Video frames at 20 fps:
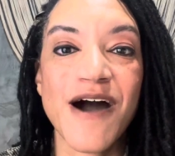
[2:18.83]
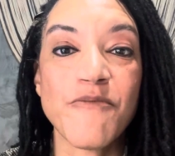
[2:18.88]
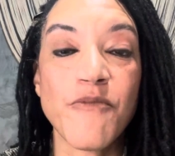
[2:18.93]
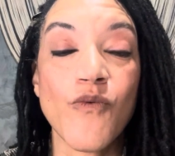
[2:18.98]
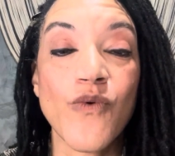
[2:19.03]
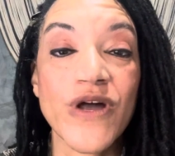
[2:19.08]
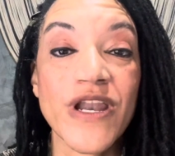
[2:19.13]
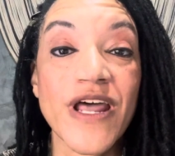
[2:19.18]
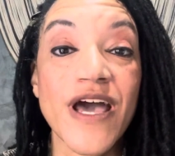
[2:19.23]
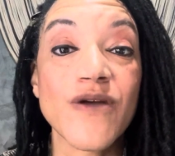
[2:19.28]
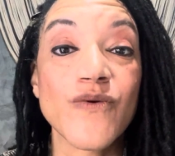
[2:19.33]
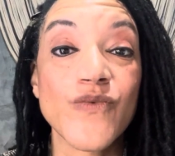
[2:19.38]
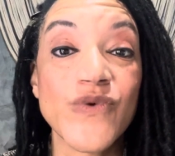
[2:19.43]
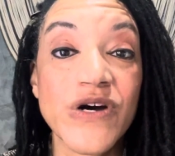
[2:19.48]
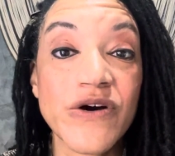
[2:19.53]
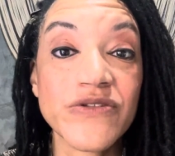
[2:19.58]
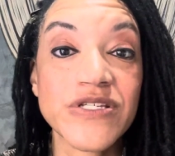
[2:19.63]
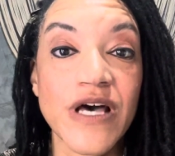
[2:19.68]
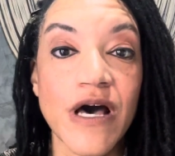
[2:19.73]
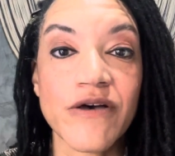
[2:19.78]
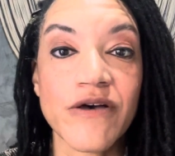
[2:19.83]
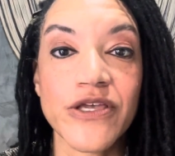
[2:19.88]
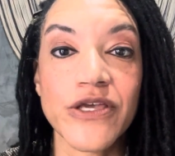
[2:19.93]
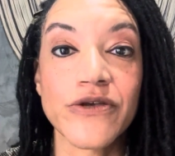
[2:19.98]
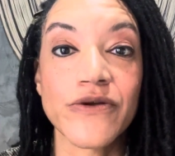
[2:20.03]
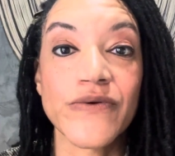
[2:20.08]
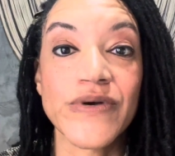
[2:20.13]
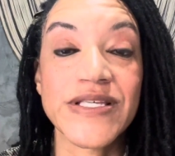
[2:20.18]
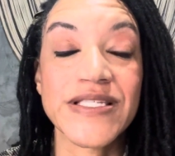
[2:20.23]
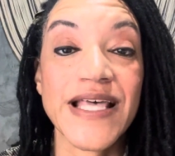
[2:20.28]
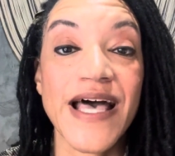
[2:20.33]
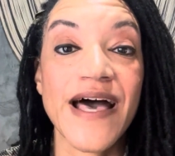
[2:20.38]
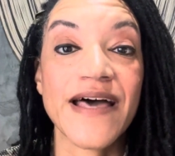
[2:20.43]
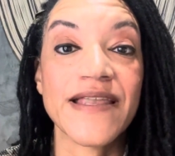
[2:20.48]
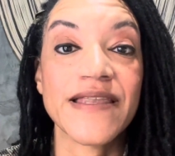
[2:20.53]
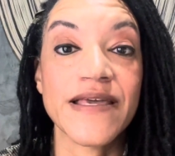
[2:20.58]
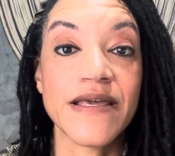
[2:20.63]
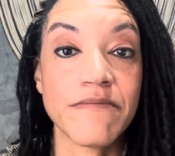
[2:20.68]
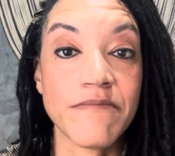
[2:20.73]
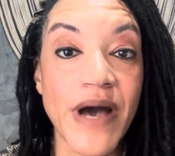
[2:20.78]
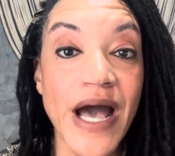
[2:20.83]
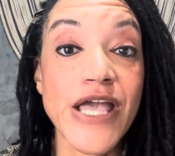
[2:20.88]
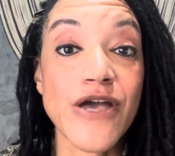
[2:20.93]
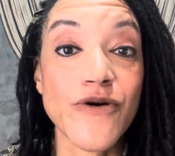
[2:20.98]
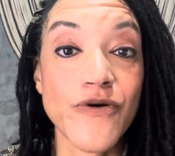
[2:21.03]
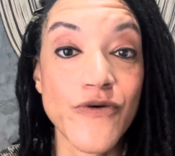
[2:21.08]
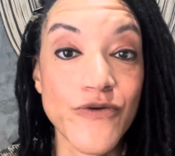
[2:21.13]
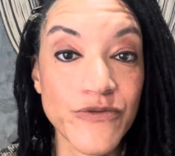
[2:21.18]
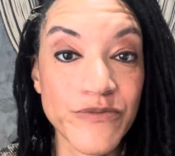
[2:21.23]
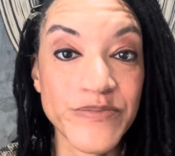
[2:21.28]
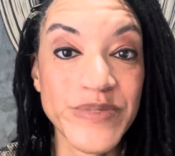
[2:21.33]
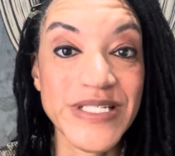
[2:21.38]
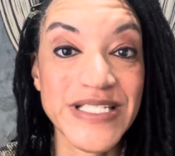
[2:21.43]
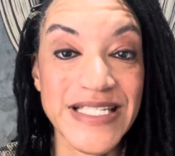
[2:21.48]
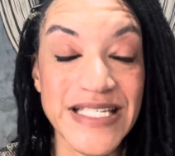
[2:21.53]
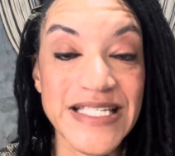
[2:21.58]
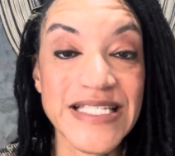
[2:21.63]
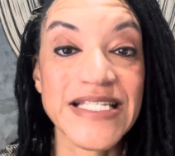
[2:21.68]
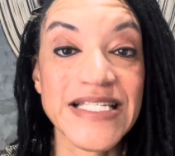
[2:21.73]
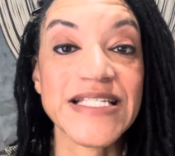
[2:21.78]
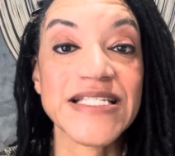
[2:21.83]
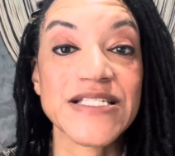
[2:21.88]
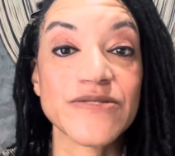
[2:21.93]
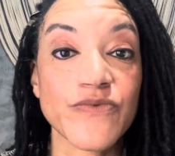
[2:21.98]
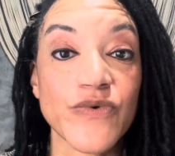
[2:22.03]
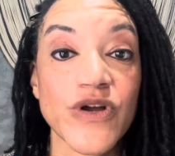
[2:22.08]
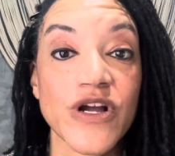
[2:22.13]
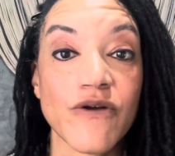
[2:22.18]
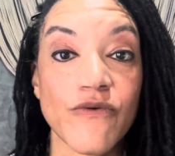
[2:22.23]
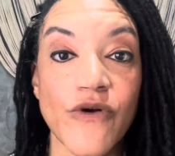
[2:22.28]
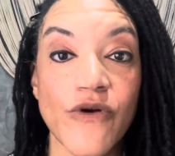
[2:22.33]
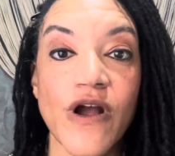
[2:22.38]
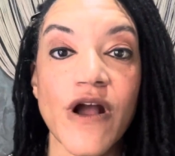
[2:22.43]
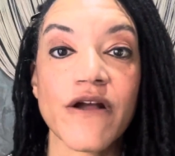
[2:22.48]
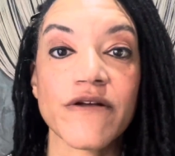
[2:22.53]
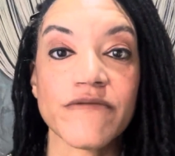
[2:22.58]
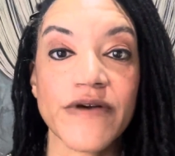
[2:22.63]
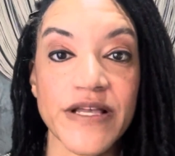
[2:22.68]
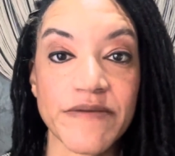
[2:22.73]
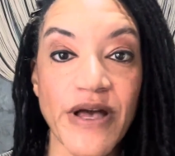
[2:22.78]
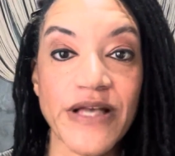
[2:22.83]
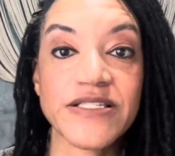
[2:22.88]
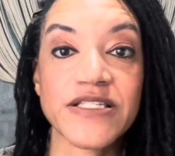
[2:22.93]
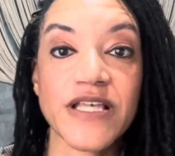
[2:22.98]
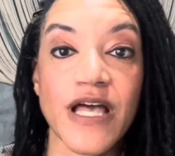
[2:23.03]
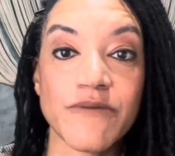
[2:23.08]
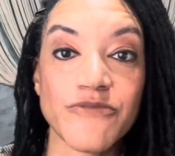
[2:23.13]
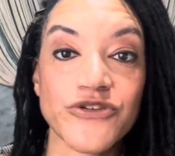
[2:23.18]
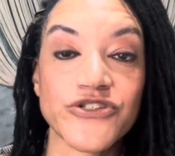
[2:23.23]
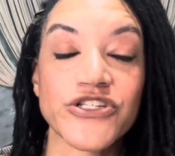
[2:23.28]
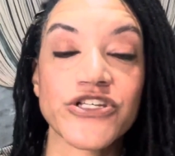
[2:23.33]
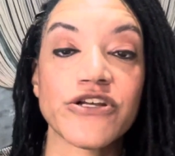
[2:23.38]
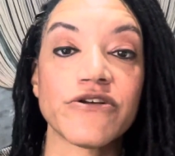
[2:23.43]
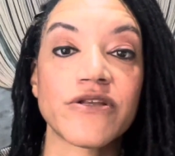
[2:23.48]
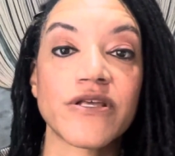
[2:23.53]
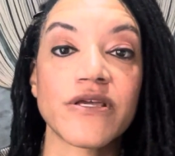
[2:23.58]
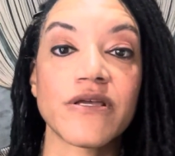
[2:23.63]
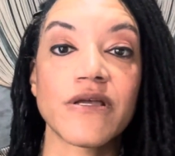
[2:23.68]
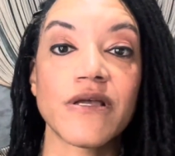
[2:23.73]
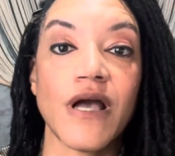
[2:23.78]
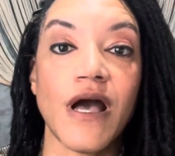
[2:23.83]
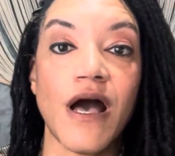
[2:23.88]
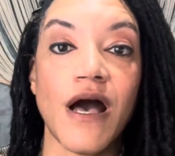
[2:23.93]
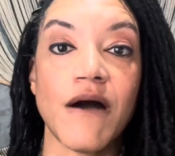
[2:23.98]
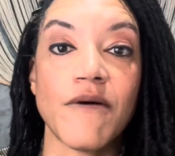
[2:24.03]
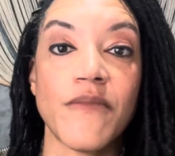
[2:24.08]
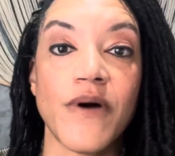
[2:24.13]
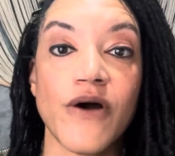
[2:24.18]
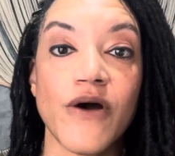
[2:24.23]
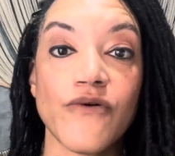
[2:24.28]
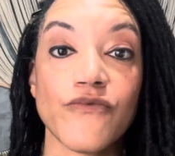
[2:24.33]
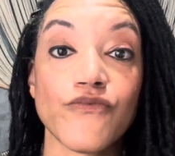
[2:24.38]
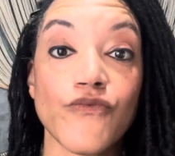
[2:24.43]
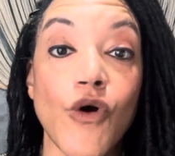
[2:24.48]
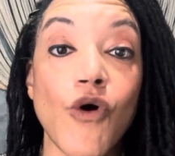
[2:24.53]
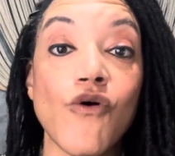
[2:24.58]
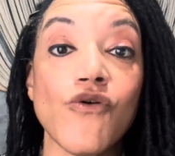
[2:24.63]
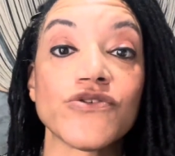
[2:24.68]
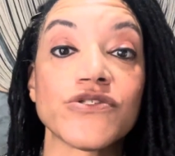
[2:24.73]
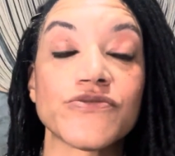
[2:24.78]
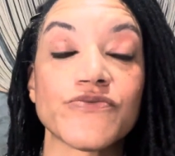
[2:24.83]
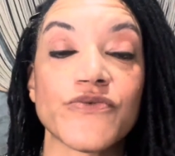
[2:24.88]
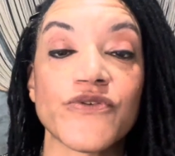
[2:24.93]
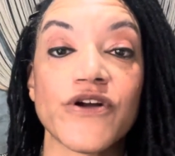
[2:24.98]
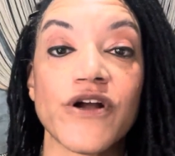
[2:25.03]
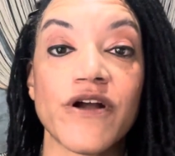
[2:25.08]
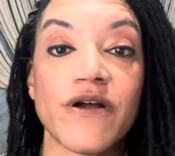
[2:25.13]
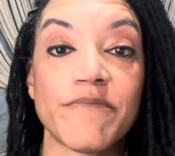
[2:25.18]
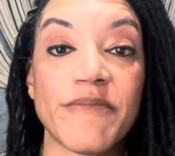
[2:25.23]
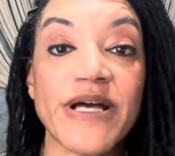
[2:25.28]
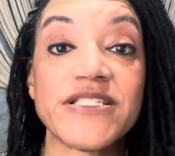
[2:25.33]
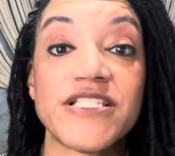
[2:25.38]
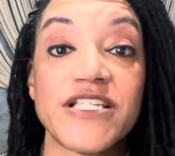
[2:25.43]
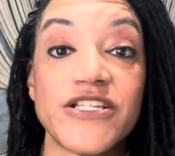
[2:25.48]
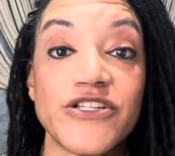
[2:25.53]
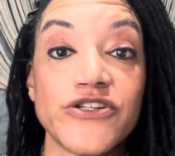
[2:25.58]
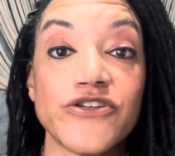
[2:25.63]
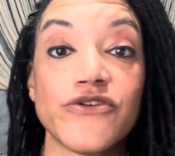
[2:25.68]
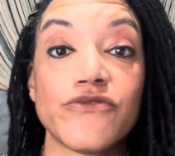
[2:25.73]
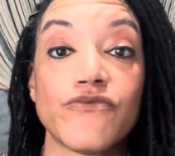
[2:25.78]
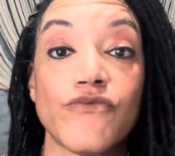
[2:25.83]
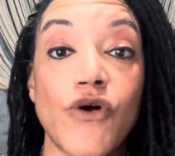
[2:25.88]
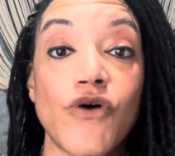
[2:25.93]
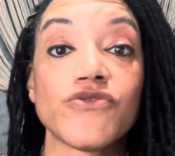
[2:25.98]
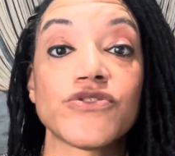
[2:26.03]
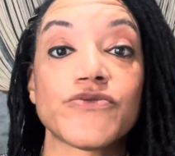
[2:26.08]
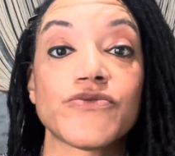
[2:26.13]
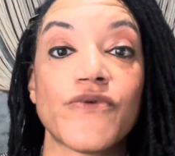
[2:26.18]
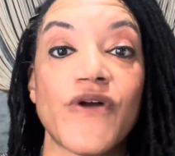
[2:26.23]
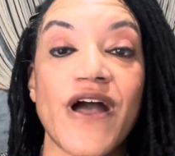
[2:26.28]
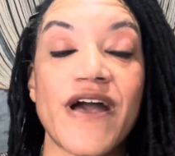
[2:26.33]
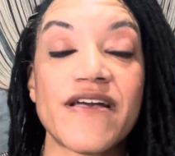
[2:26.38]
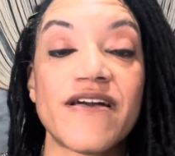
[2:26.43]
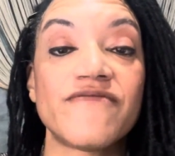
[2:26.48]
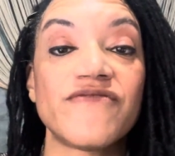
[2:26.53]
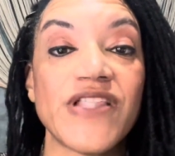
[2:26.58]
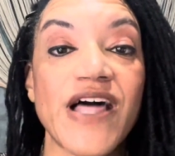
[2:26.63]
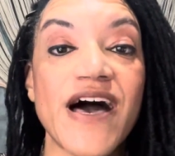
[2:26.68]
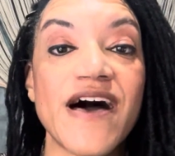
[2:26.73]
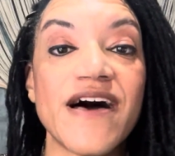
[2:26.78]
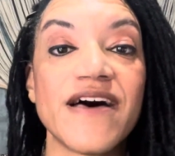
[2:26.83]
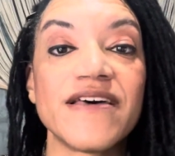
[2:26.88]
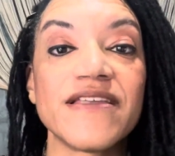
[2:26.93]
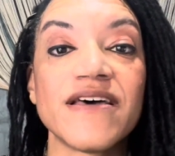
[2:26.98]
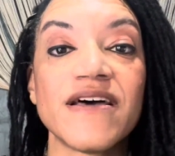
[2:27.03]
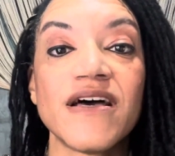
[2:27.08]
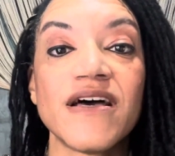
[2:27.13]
What I will tell you is that in my own businesses, where like my cybersecurity roles, where my senior roles where I have led,